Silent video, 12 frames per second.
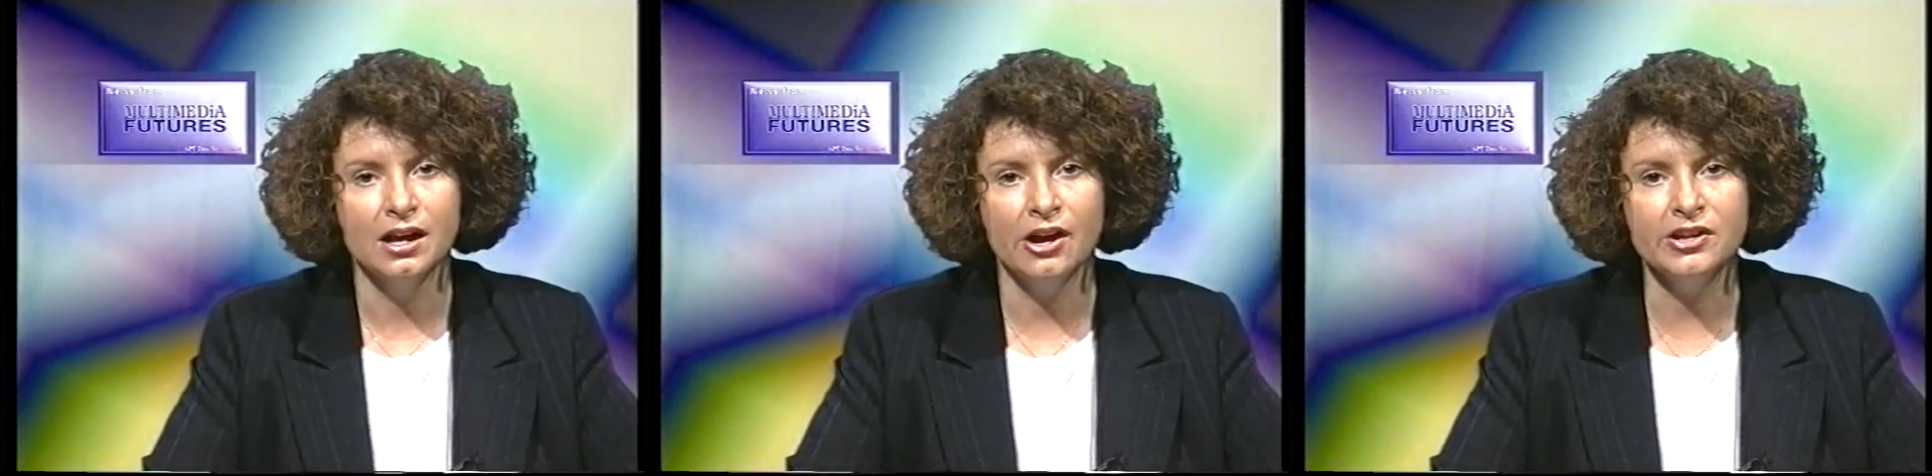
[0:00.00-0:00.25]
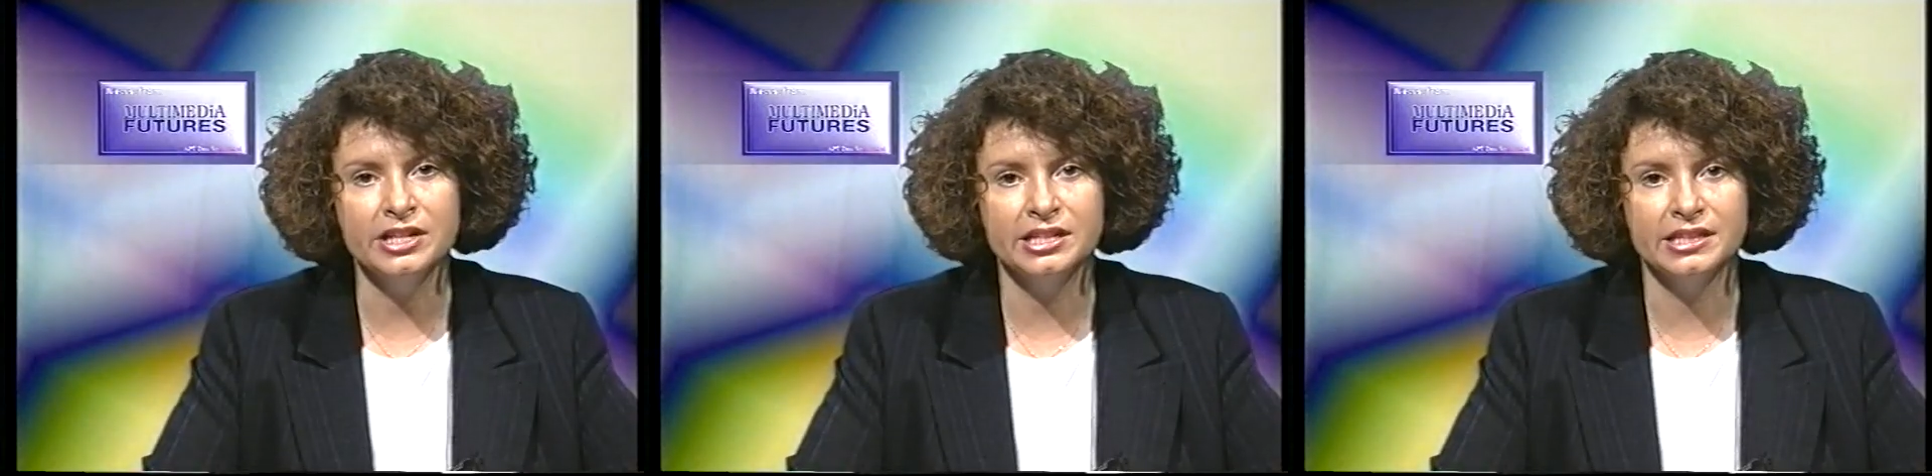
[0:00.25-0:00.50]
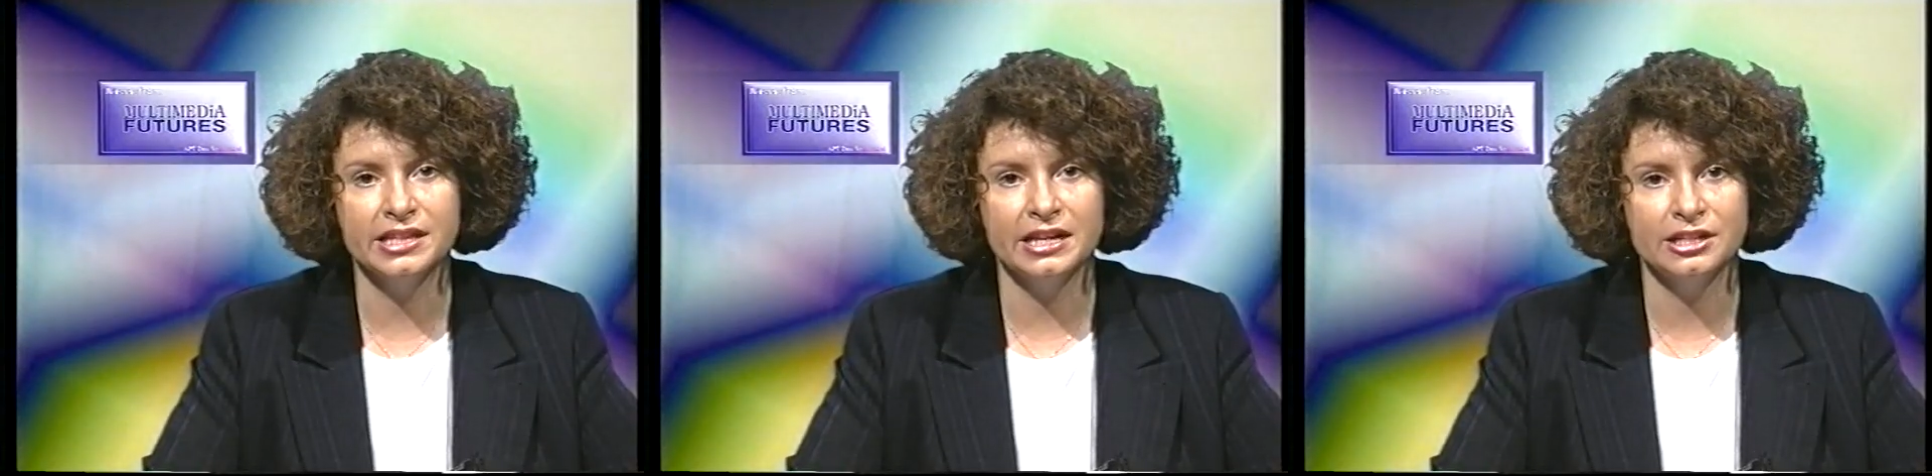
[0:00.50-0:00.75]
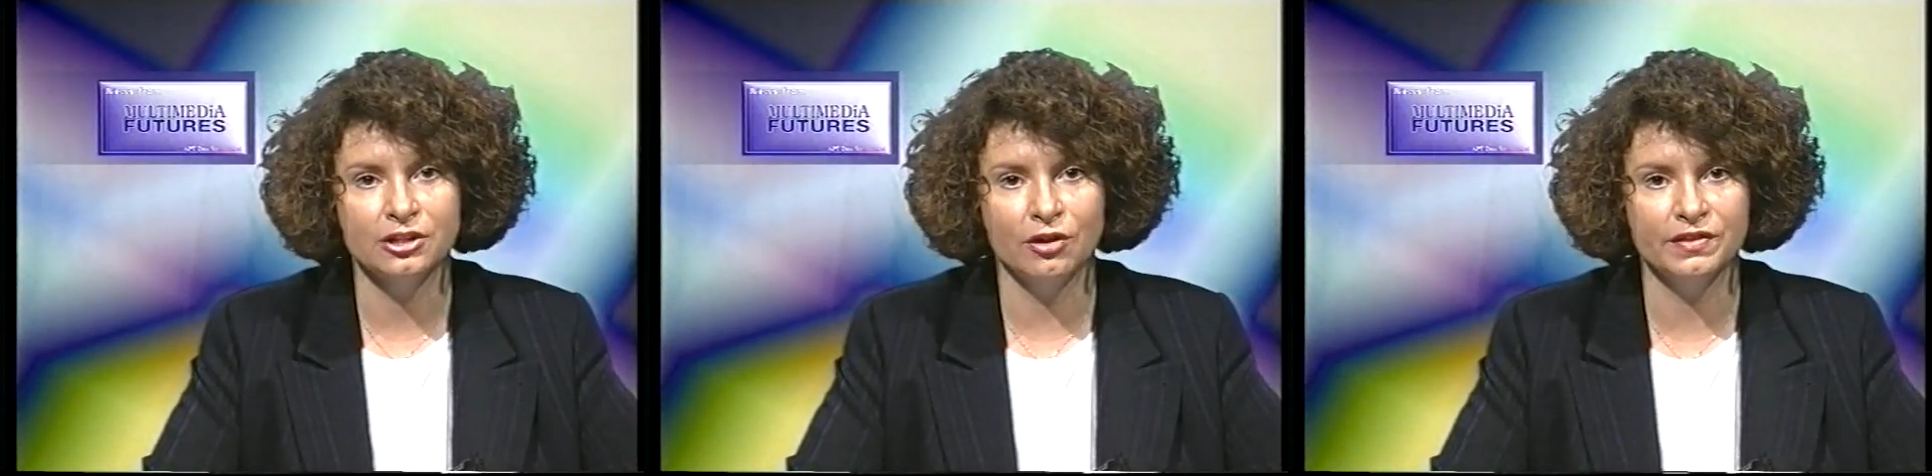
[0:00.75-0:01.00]
only to sell
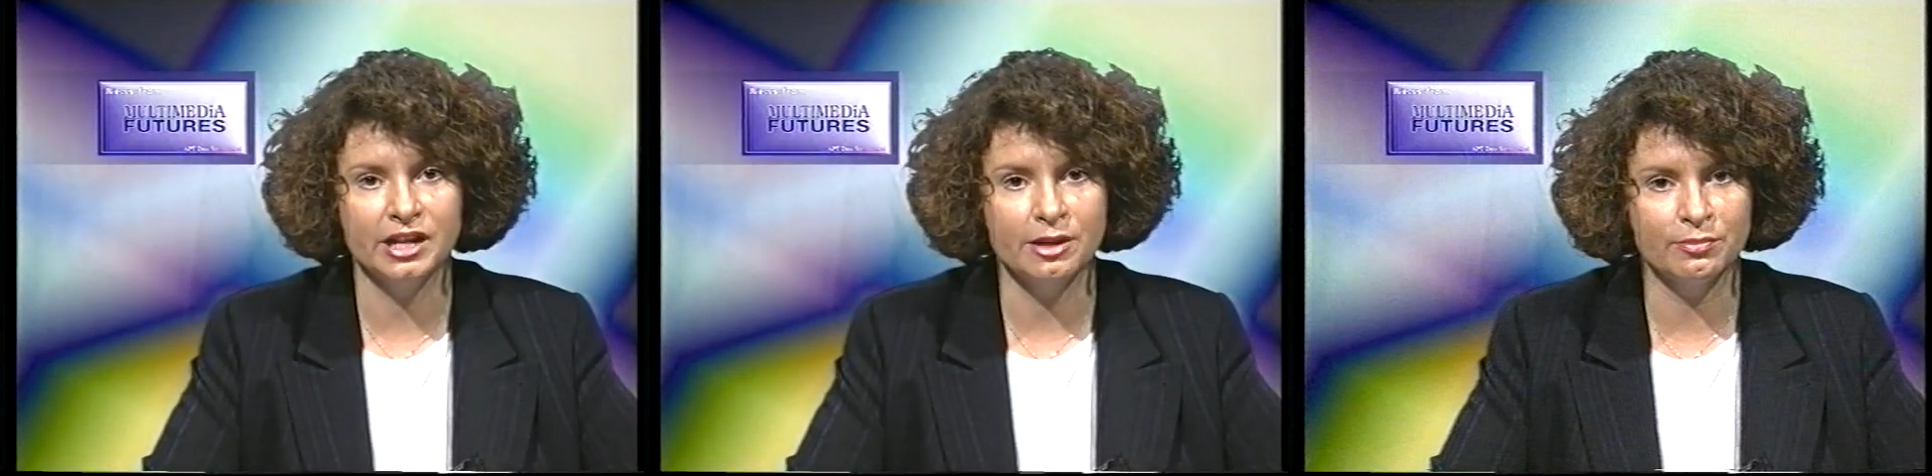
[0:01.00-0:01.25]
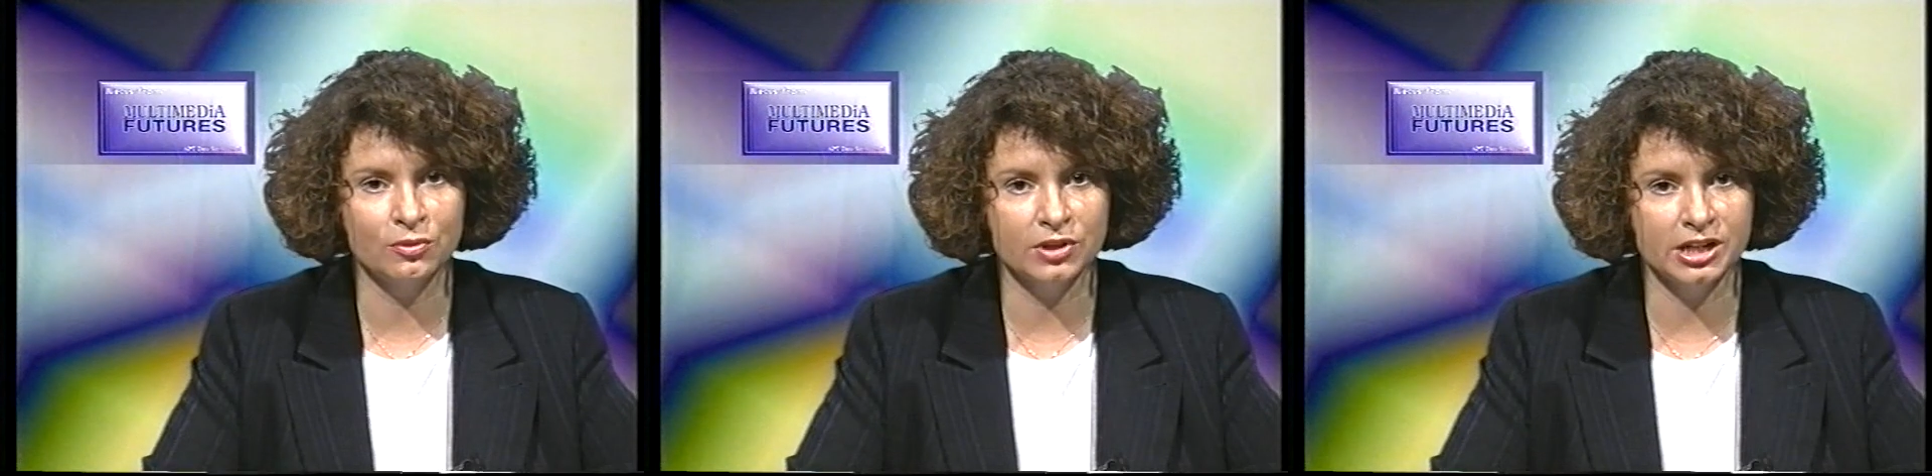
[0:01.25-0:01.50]
it off in April